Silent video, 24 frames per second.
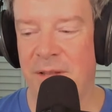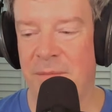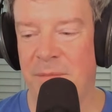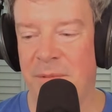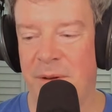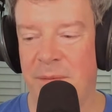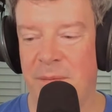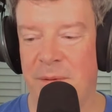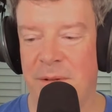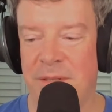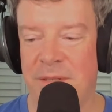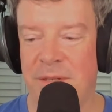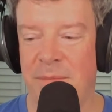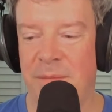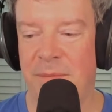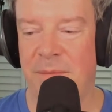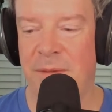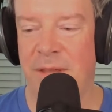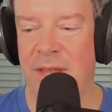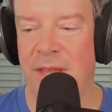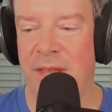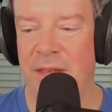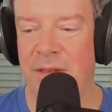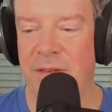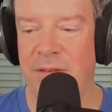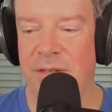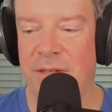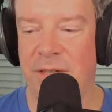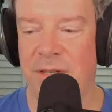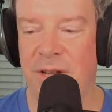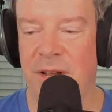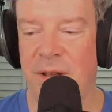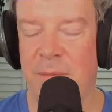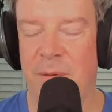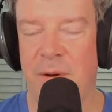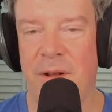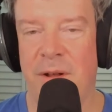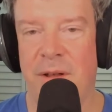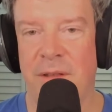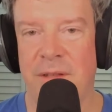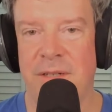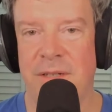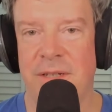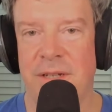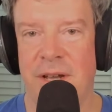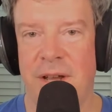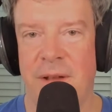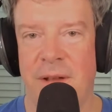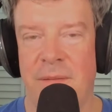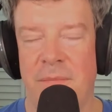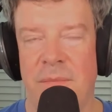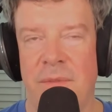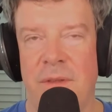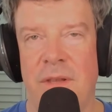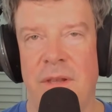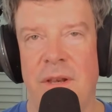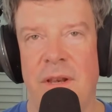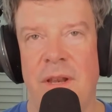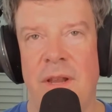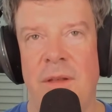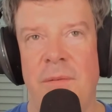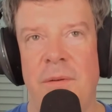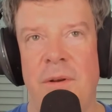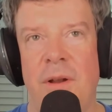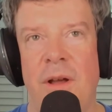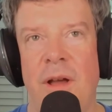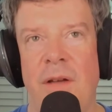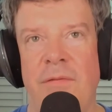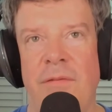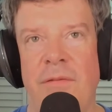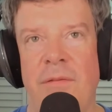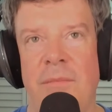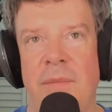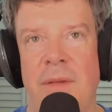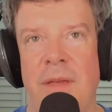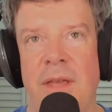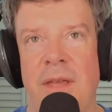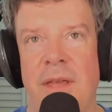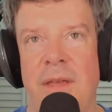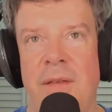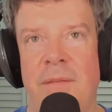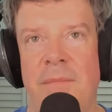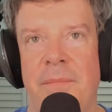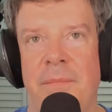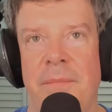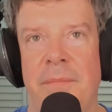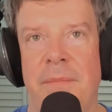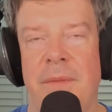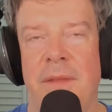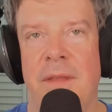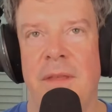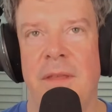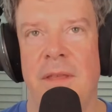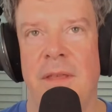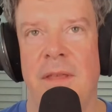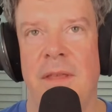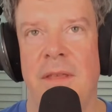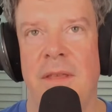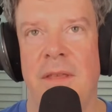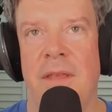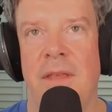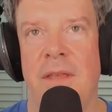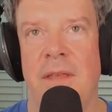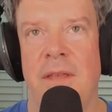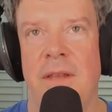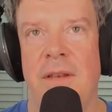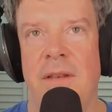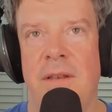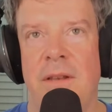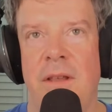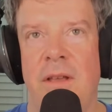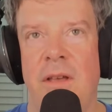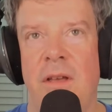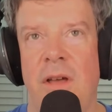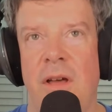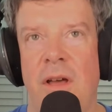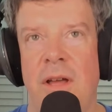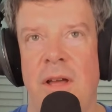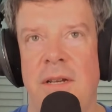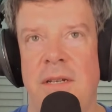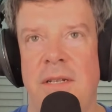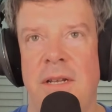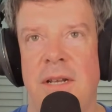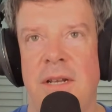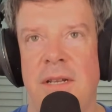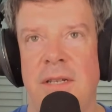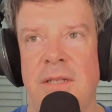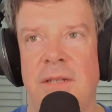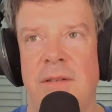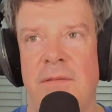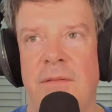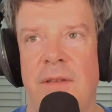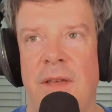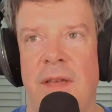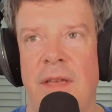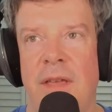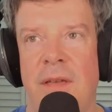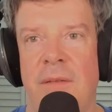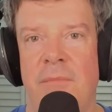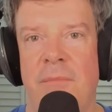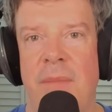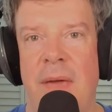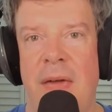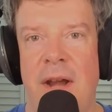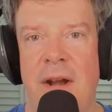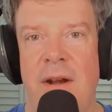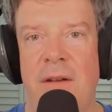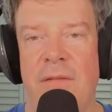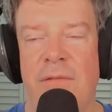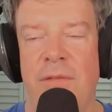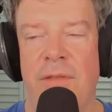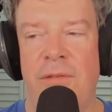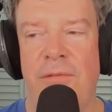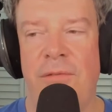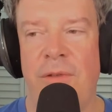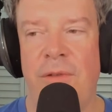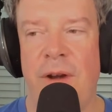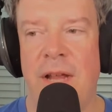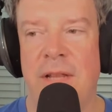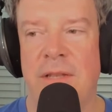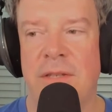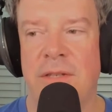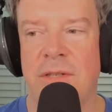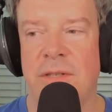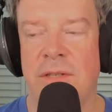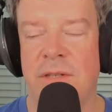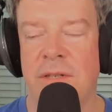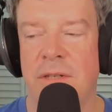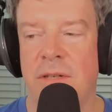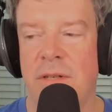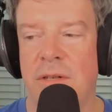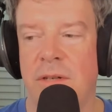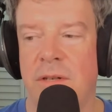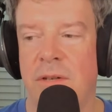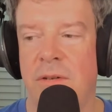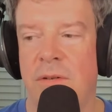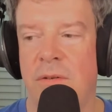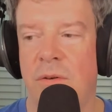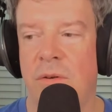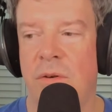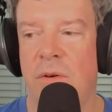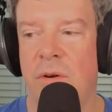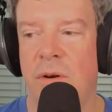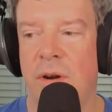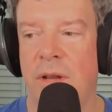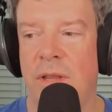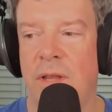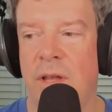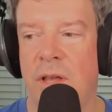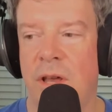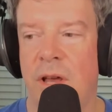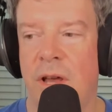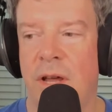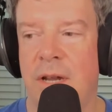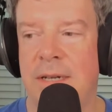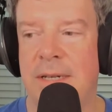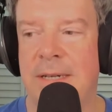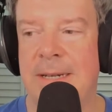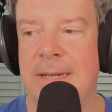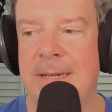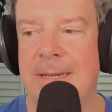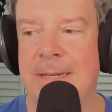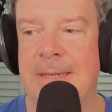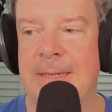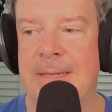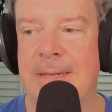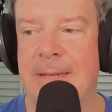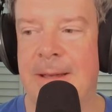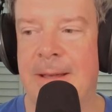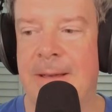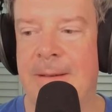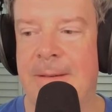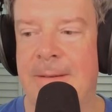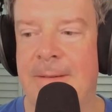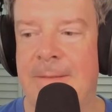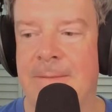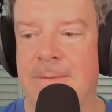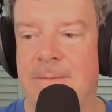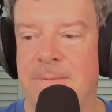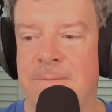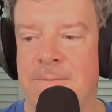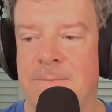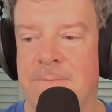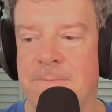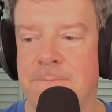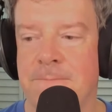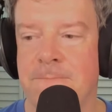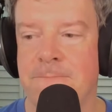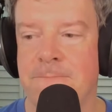a little bit about something he used to talk about all the time. And it would often be in context of like competitive threats or in the context of